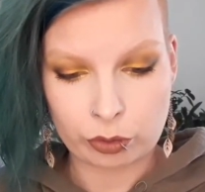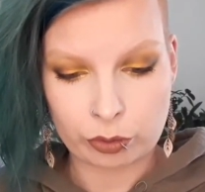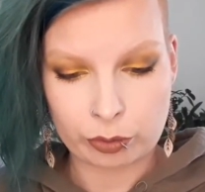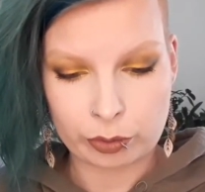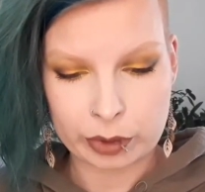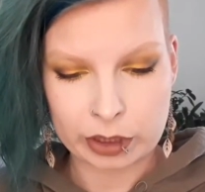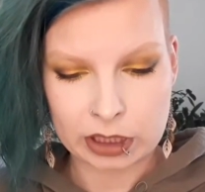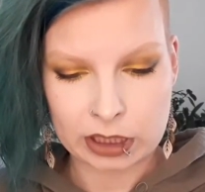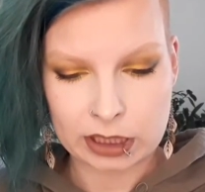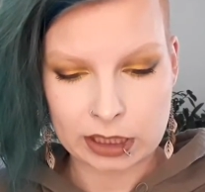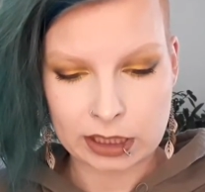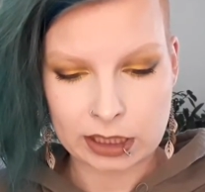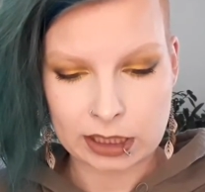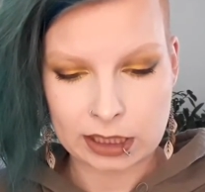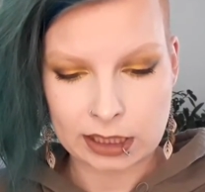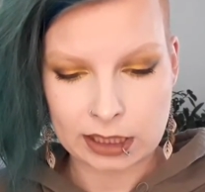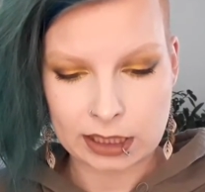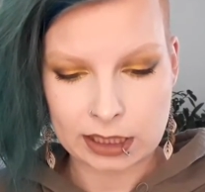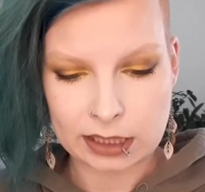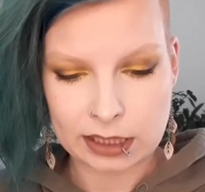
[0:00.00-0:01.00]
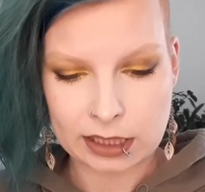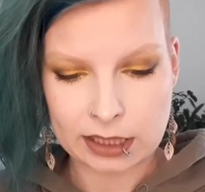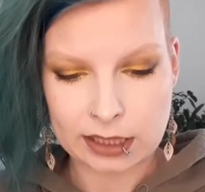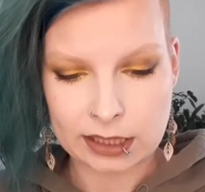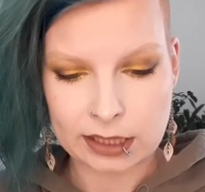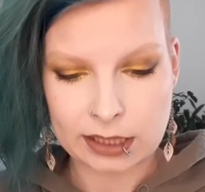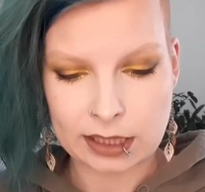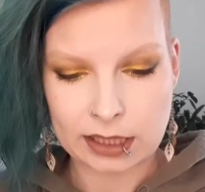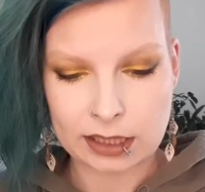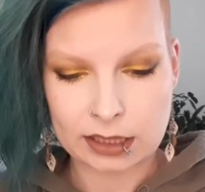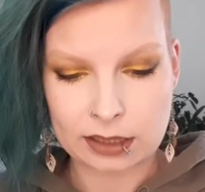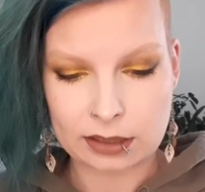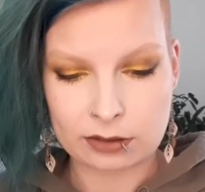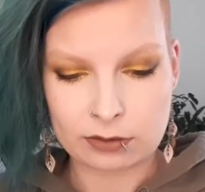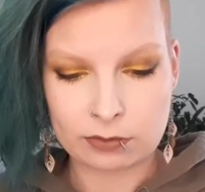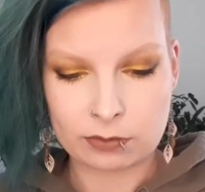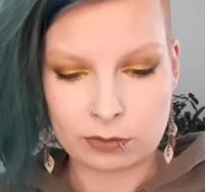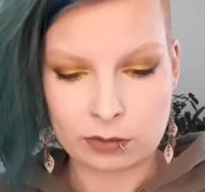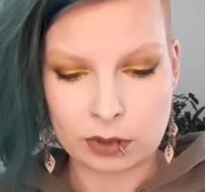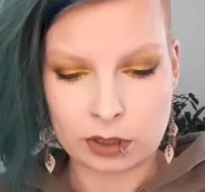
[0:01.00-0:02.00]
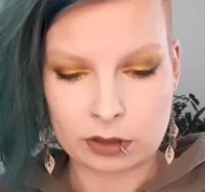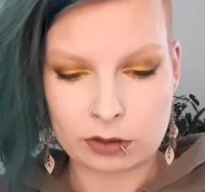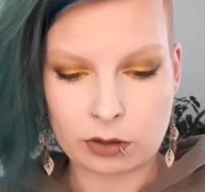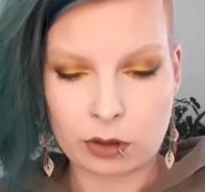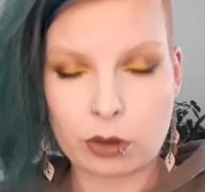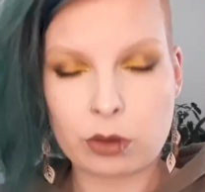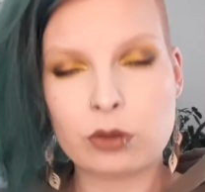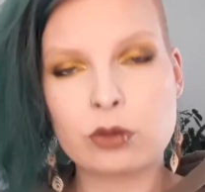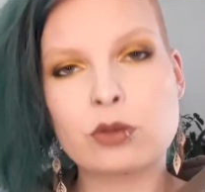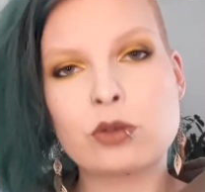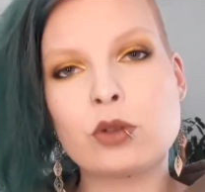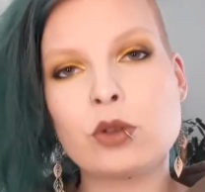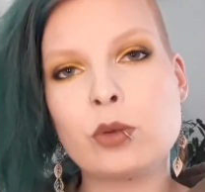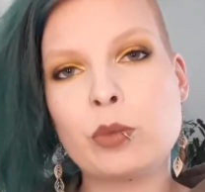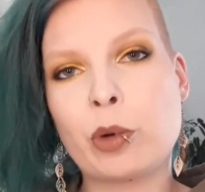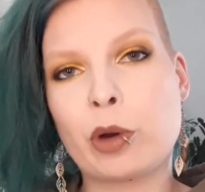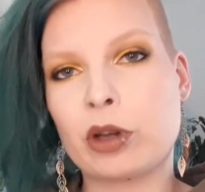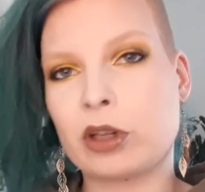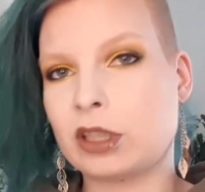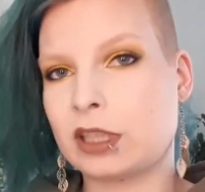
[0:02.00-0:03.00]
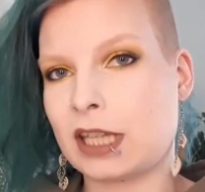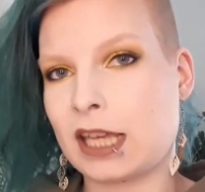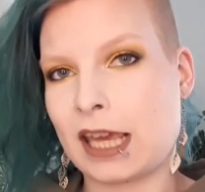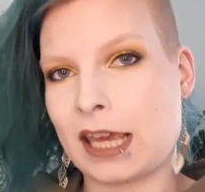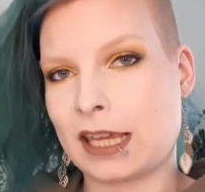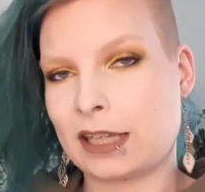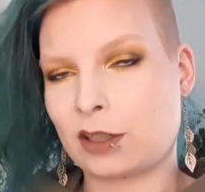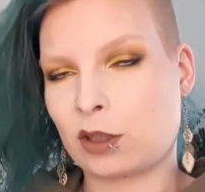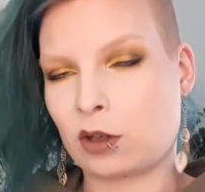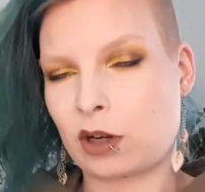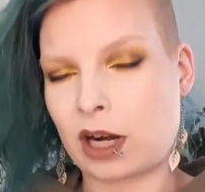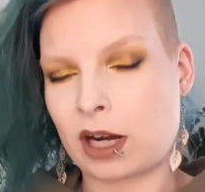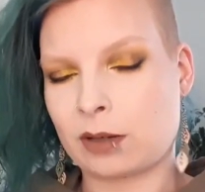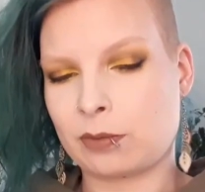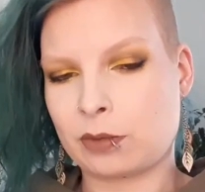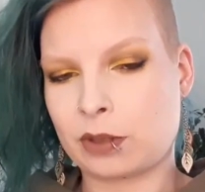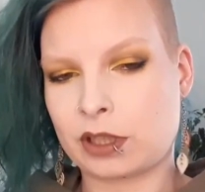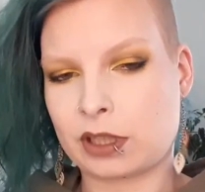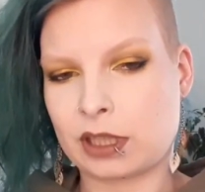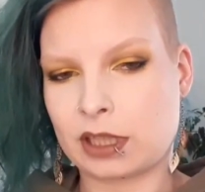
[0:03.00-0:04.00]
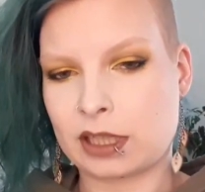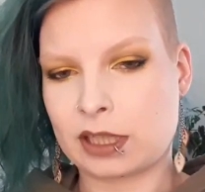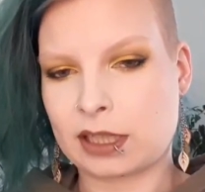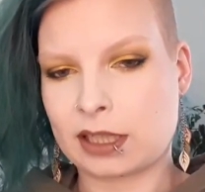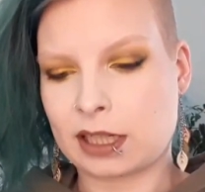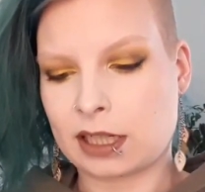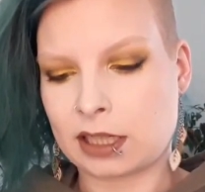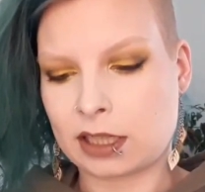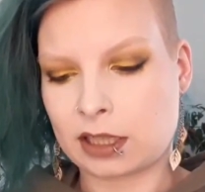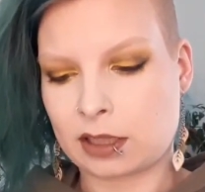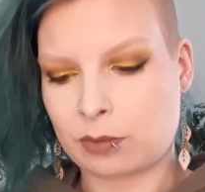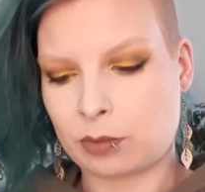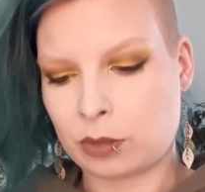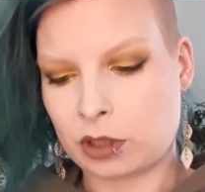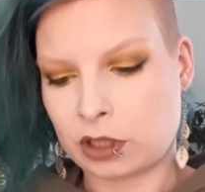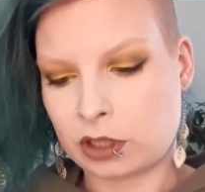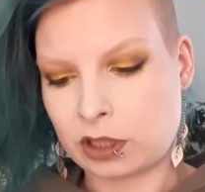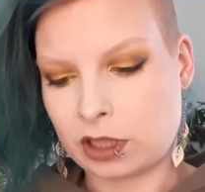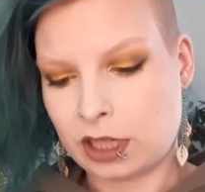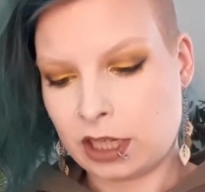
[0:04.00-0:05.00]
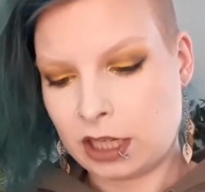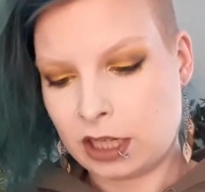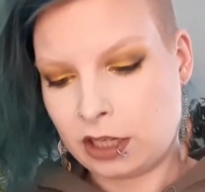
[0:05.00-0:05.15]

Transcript: a bit less than, well, 2.8 grams since the last update.